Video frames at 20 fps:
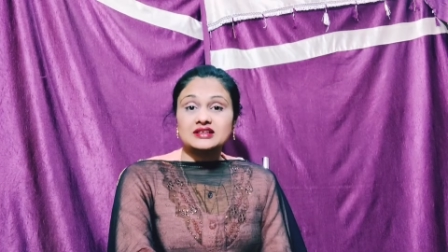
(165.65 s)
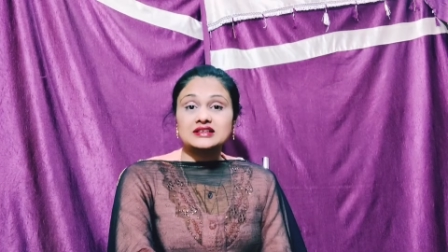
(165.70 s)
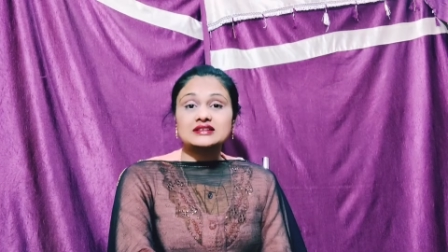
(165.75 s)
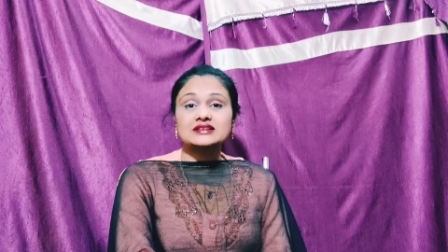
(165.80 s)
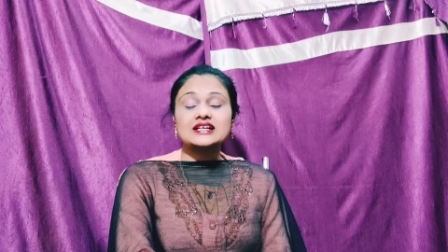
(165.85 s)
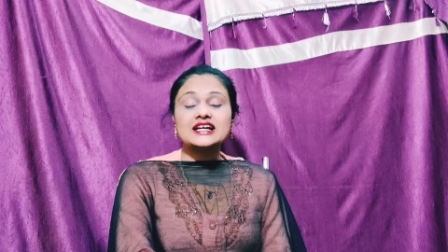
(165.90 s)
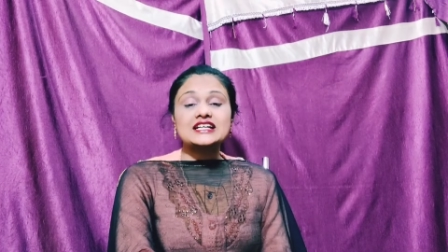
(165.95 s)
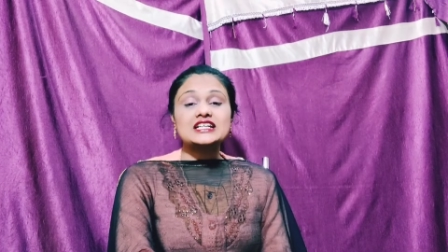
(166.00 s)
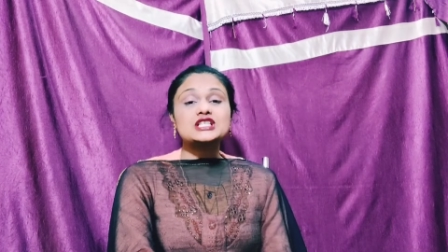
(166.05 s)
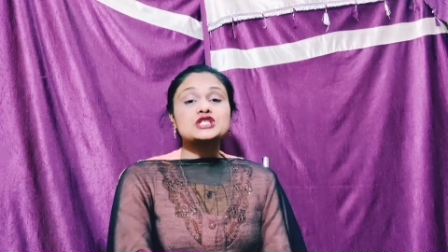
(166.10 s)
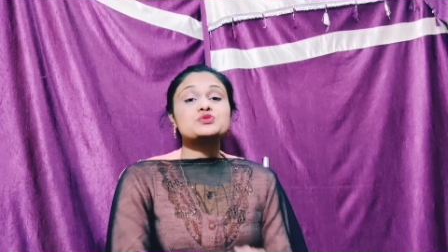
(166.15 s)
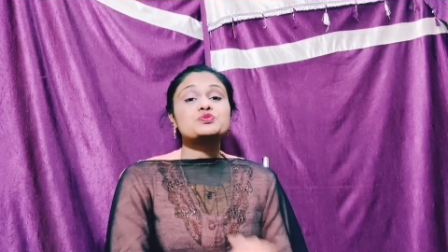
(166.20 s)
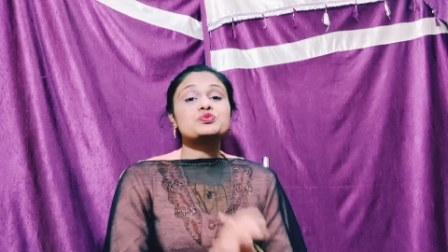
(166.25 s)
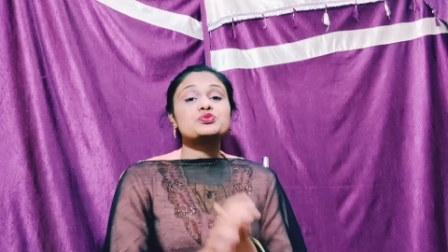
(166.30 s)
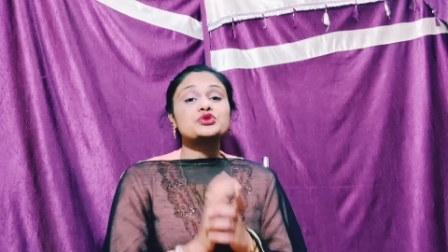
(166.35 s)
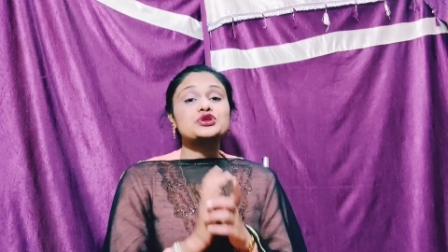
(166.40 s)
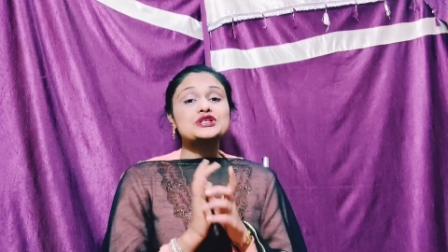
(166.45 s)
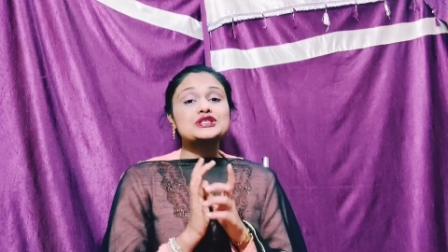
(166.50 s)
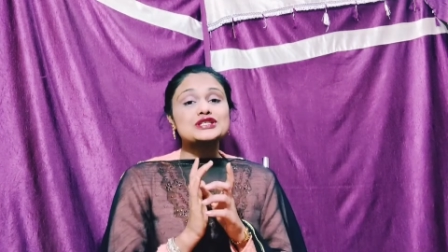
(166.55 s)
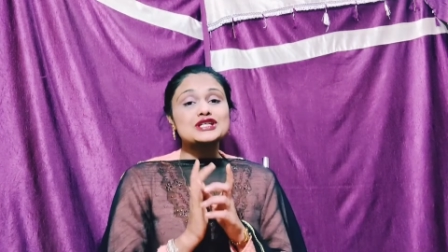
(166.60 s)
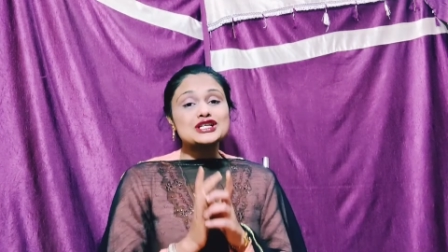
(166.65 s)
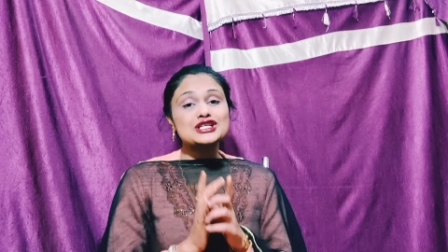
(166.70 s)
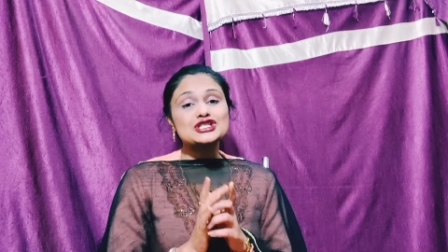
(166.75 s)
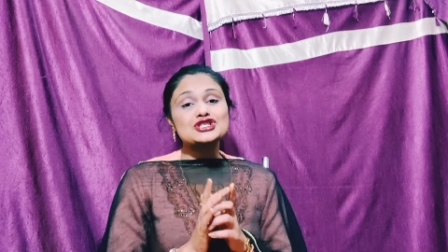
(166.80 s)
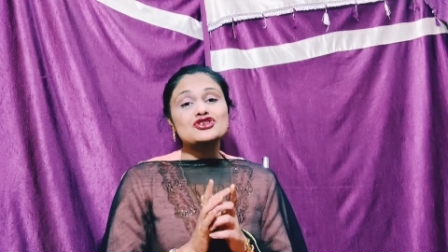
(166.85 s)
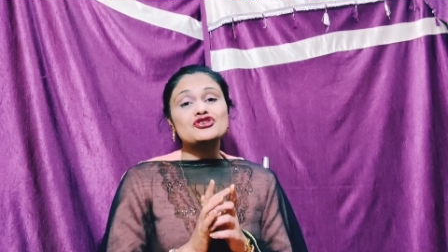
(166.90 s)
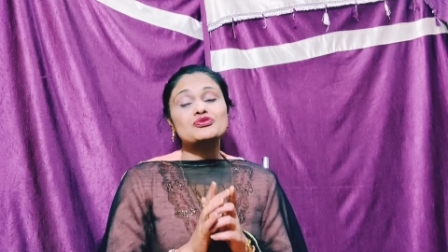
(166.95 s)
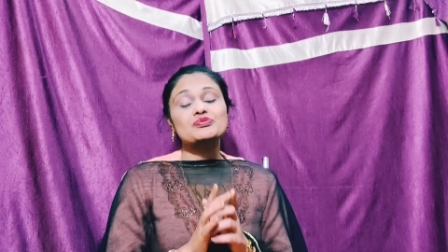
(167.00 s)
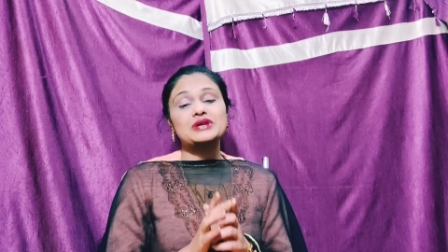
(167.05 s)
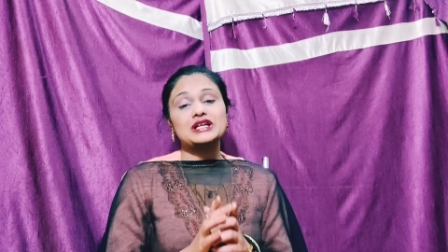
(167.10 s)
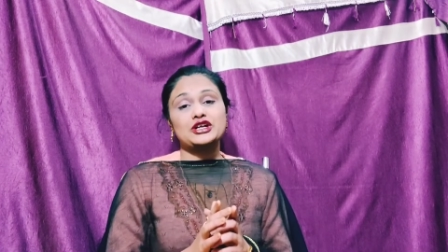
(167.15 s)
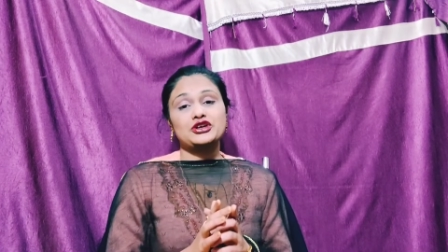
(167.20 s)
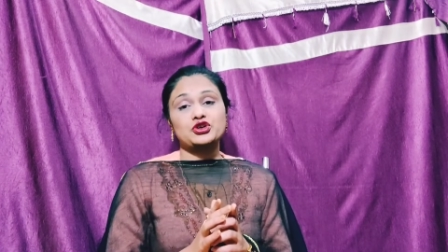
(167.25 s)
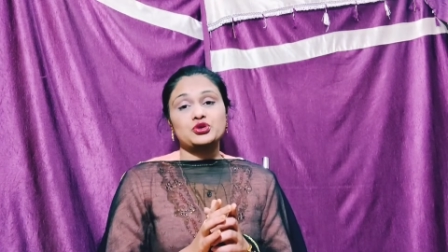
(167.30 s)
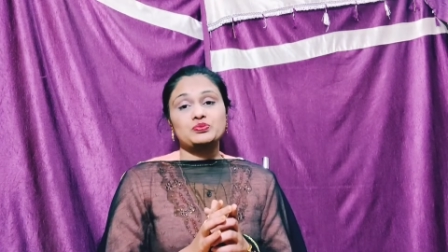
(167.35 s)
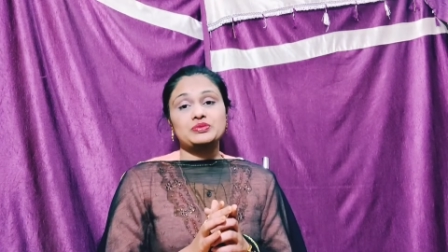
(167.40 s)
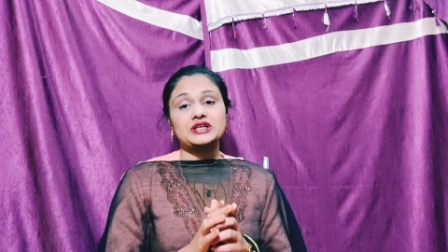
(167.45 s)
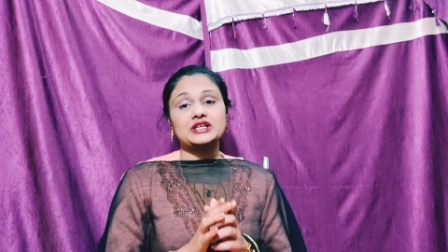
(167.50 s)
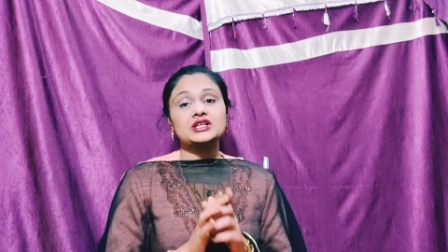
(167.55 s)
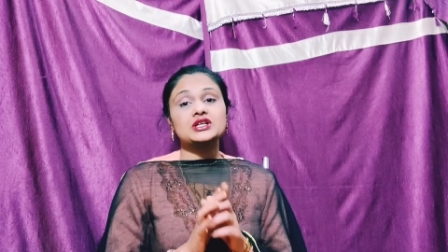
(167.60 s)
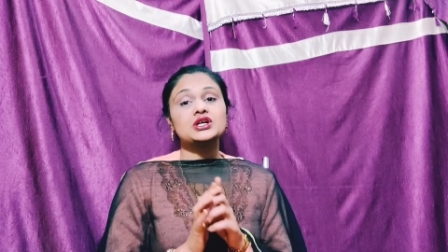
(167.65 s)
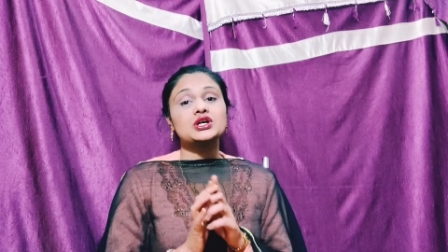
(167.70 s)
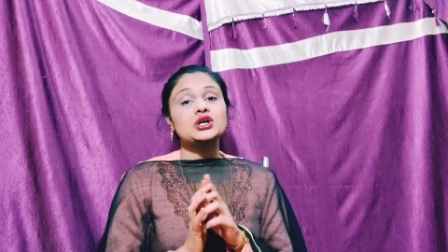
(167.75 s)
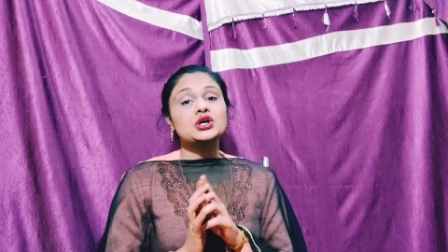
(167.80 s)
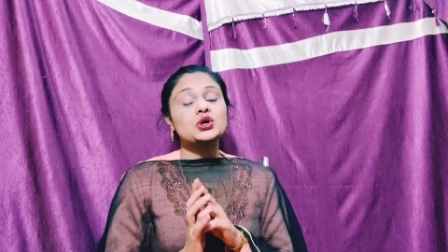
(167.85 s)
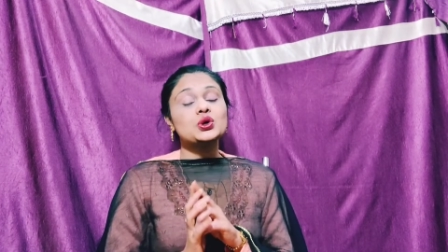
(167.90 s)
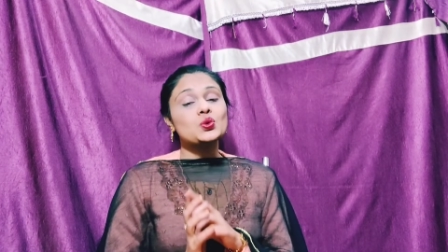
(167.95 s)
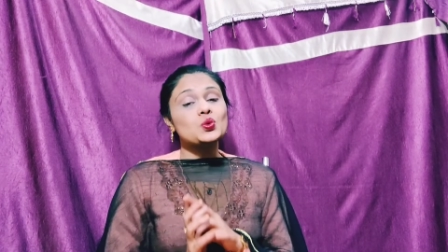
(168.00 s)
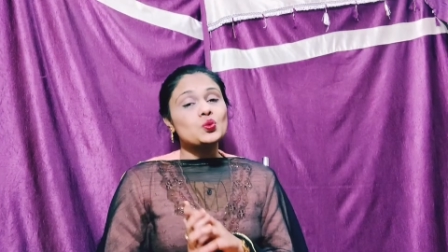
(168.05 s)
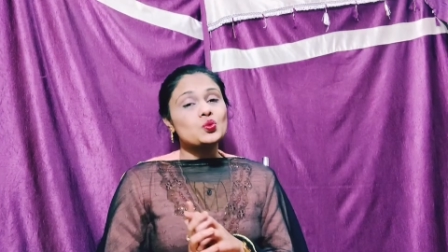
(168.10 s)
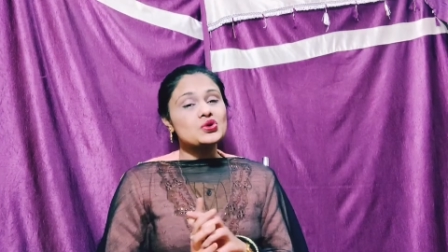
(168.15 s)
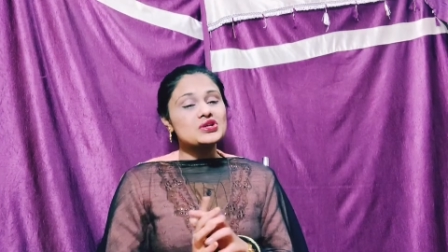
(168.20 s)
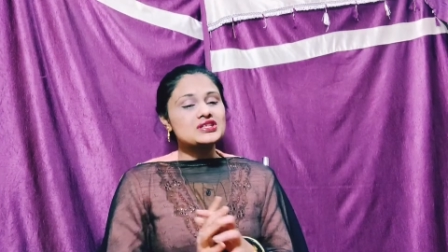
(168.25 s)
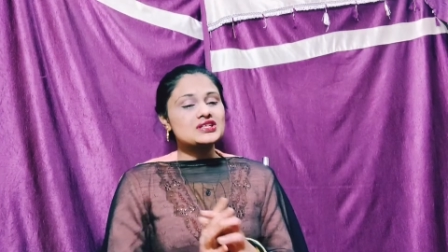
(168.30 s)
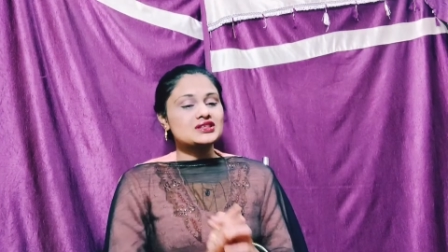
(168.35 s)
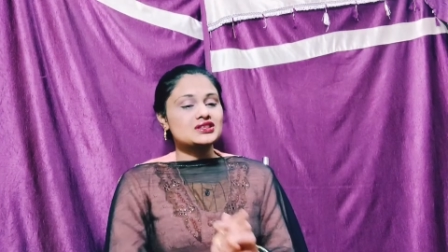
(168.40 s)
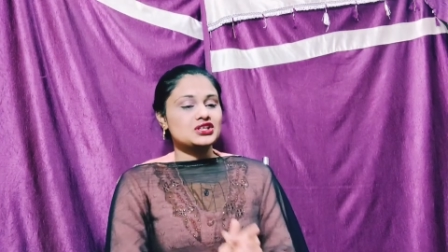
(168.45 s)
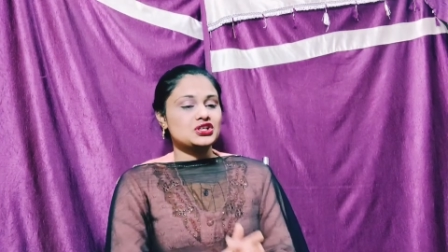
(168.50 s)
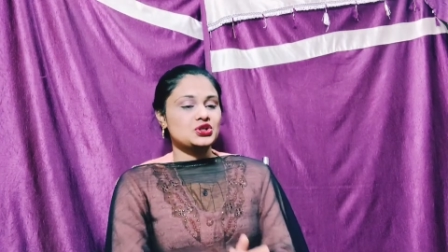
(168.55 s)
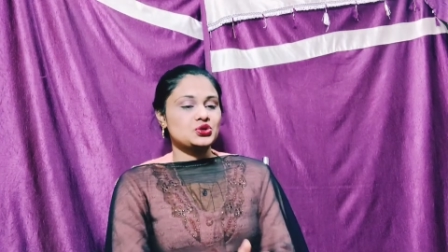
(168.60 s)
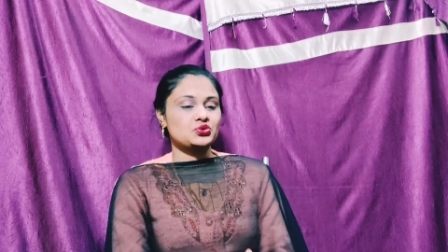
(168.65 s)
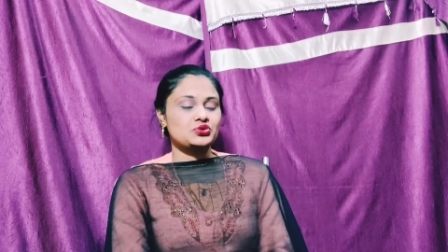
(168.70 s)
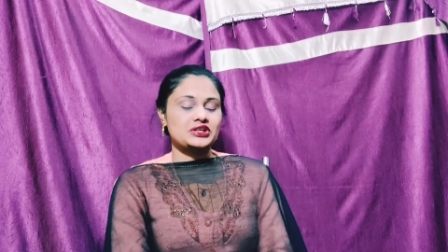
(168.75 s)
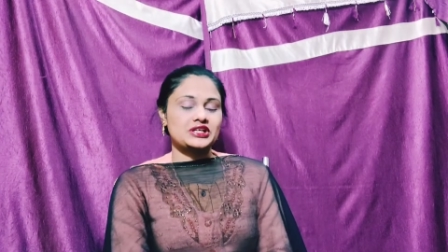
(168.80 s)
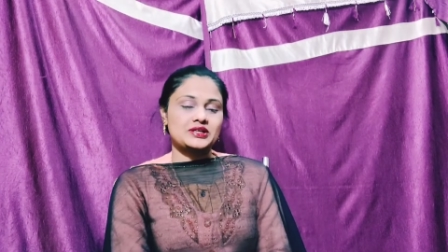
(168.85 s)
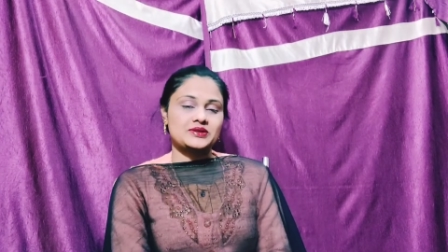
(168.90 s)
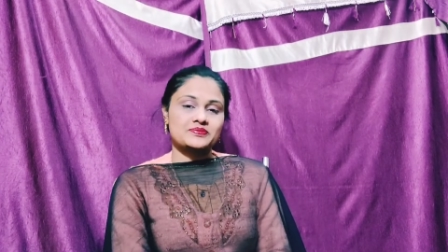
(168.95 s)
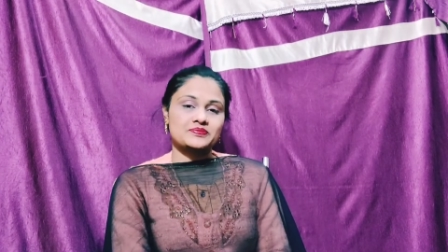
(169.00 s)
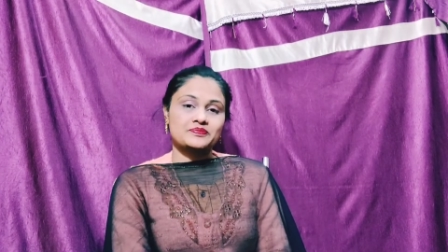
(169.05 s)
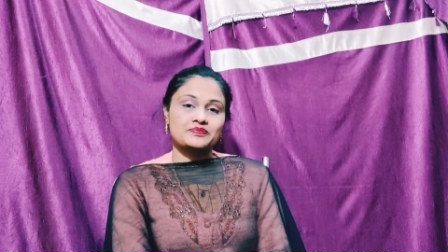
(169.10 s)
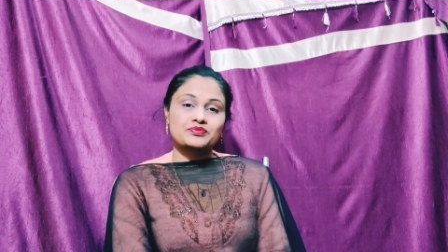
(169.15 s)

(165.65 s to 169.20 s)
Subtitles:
that is presence of bilirubin within the urine,